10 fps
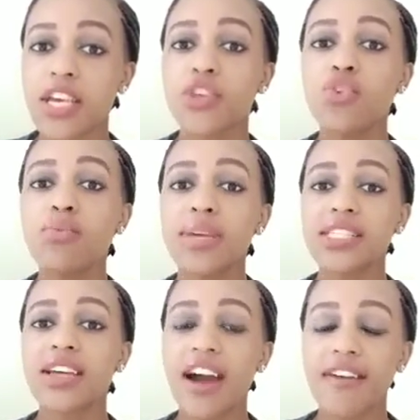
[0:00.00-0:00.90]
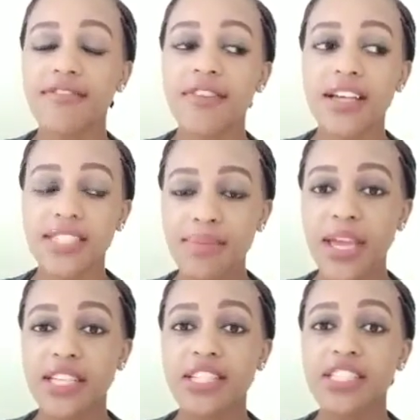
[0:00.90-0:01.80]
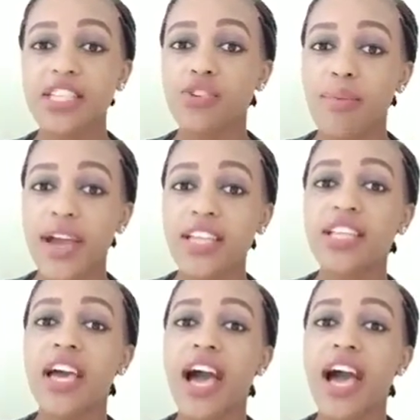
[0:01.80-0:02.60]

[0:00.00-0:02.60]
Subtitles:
You must have some ideas in your mind.